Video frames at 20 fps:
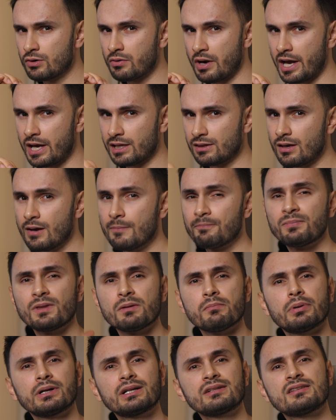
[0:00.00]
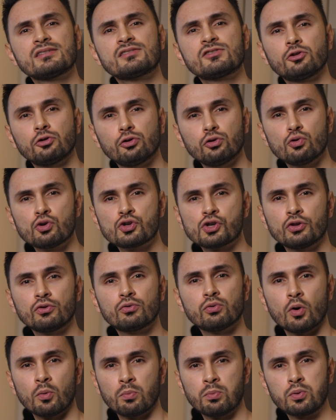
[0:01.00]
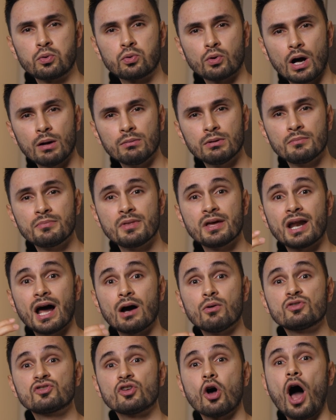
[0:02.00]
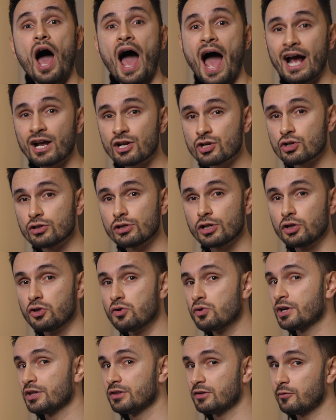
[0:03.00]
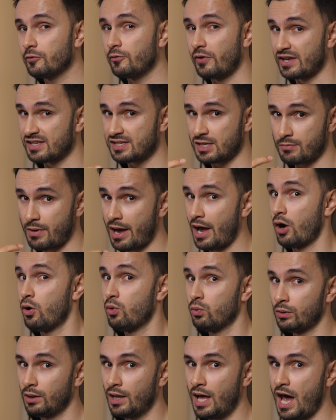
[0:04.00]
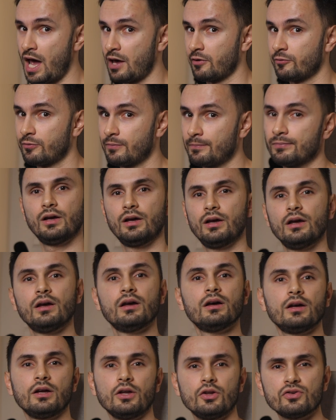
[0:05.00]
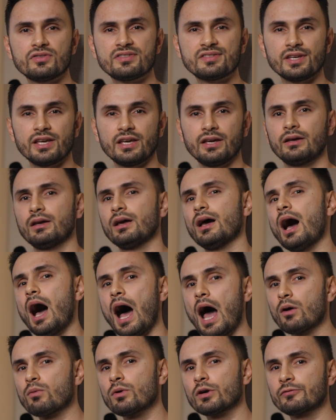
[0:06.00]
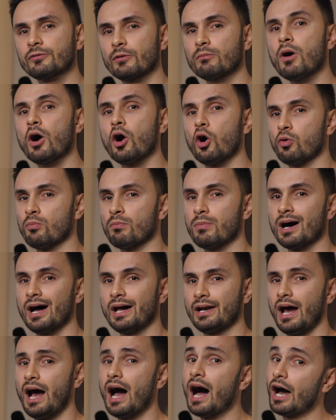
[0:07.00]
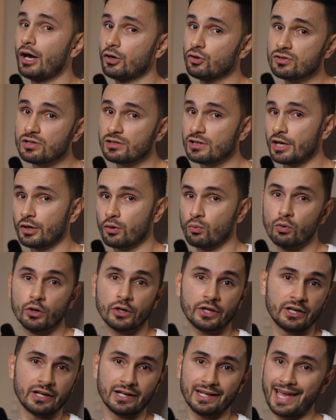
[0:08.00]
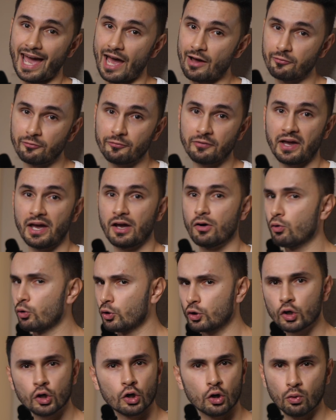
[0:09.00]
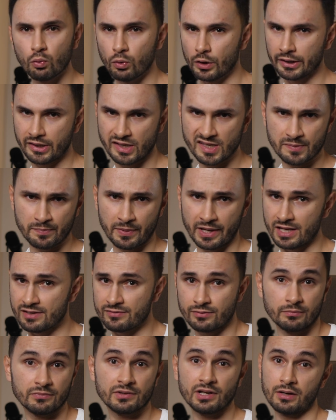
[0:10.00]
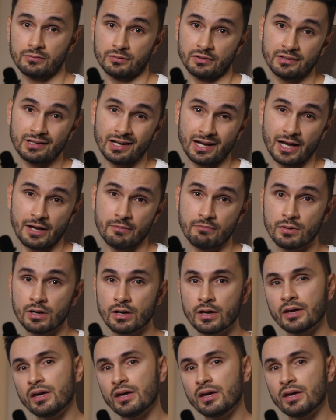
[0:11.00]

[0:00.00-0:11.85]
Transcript: great, but it's a solution to a problem that I was actually looking to fix in my own life. You see, I work from home, but I also like to work in a cafe or co-working space from time to time,